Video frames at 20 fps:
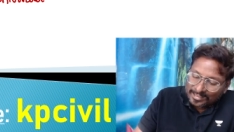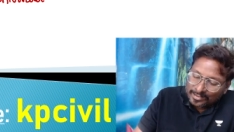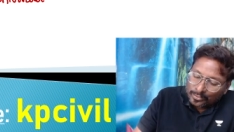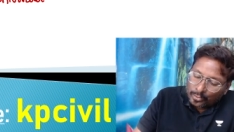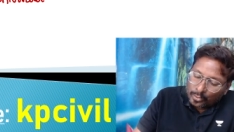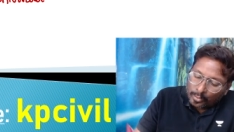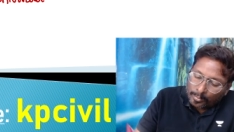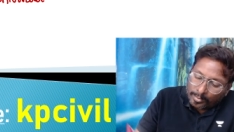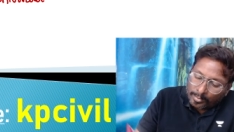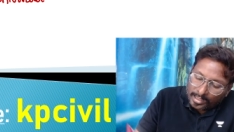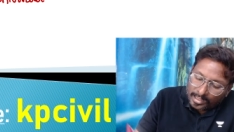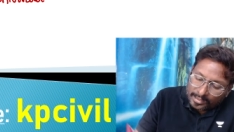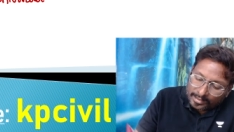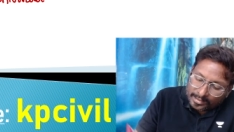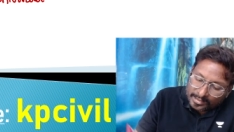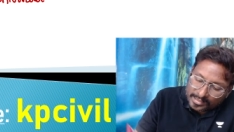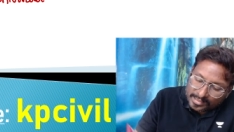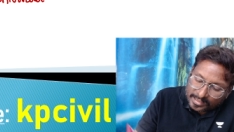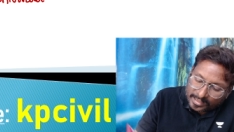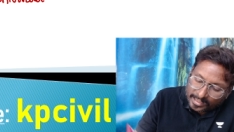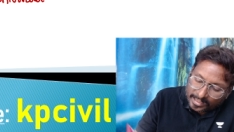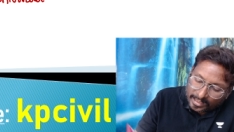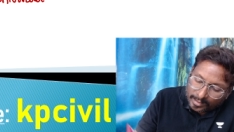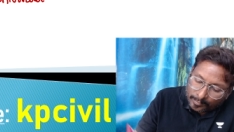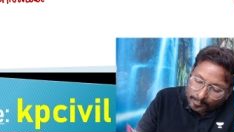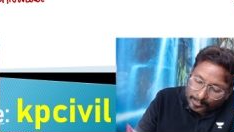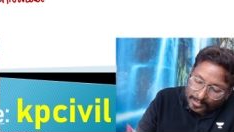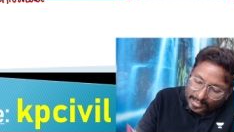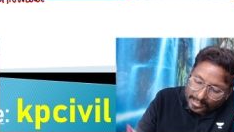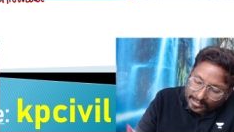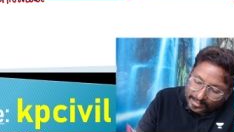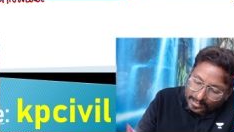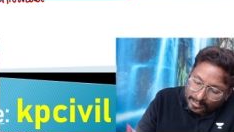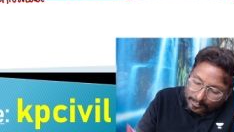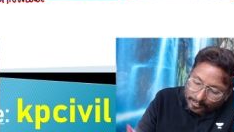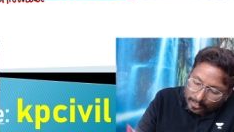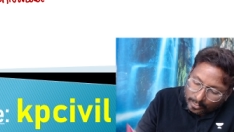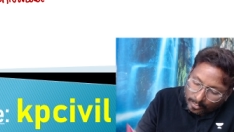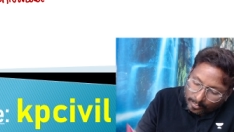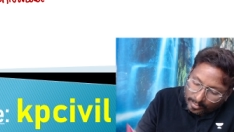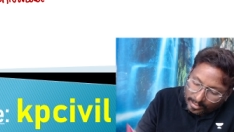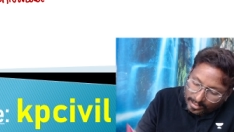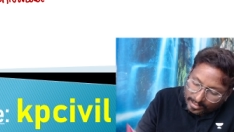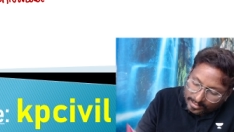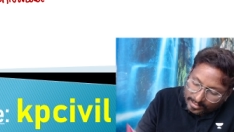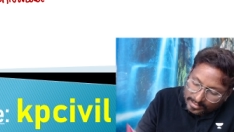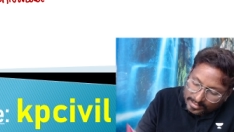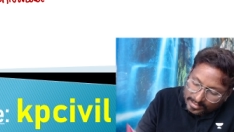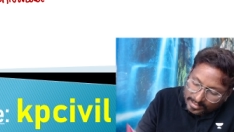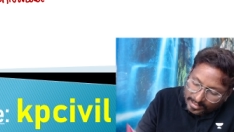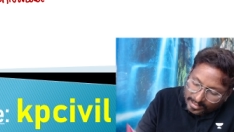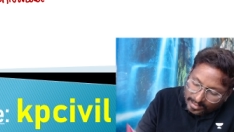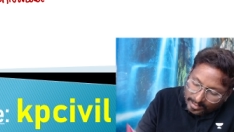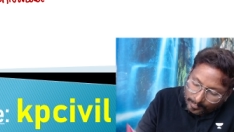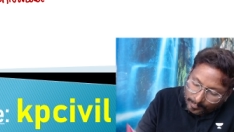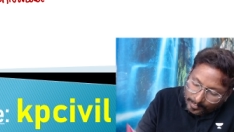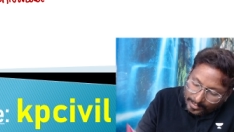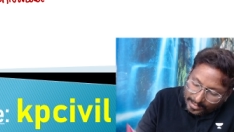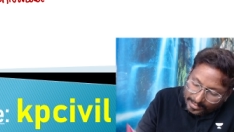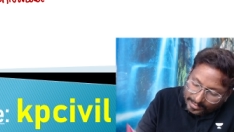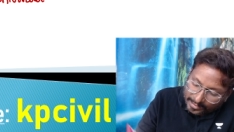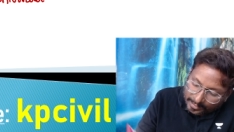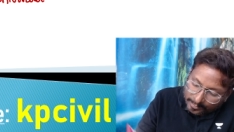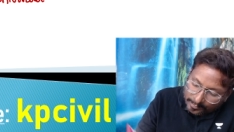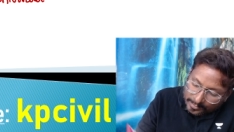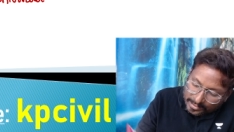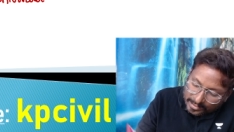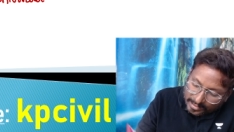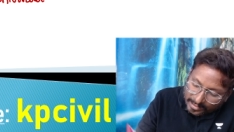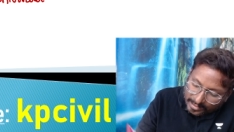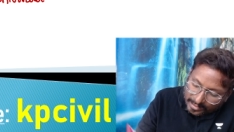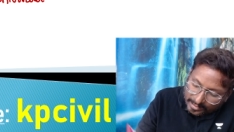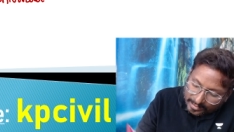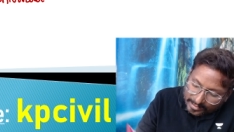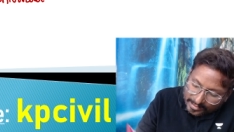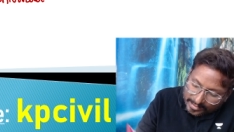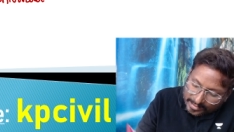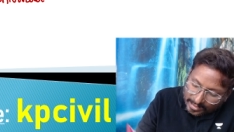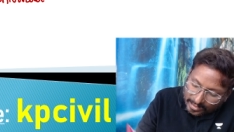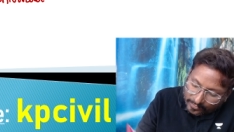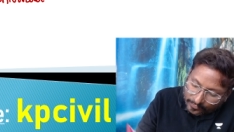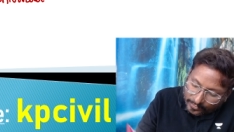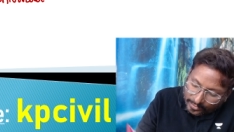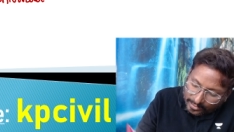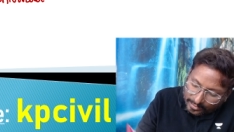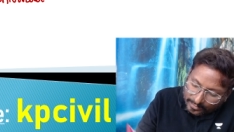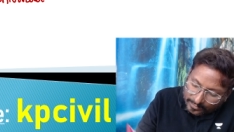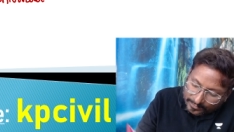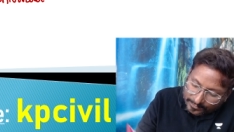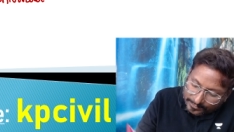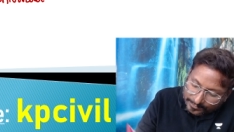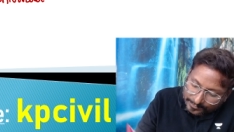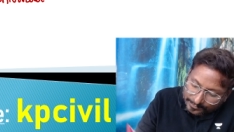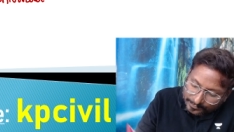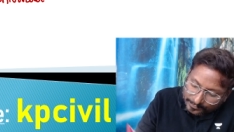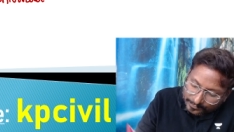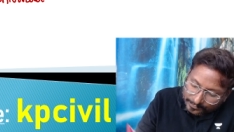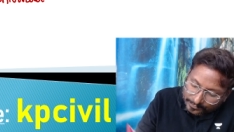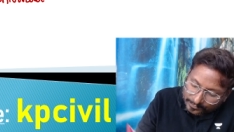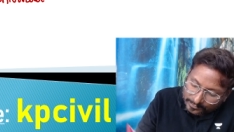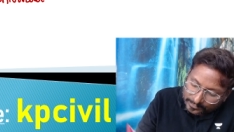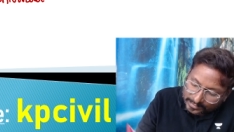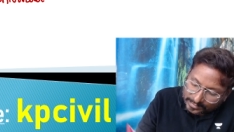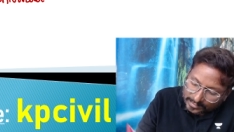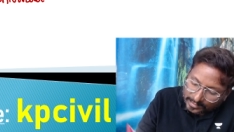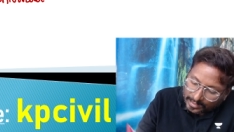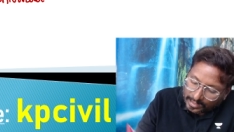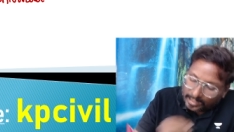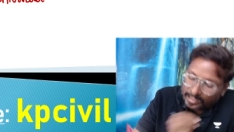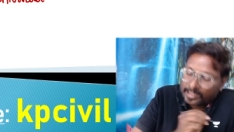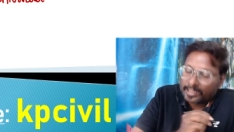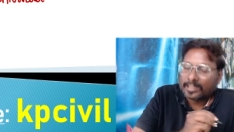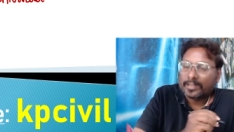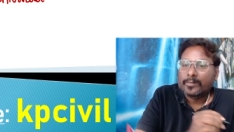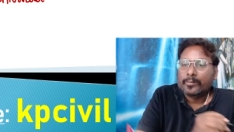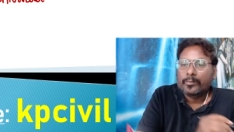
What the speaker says: Cobalt scale, platinum cobalt scale, platinum scale, these are for color.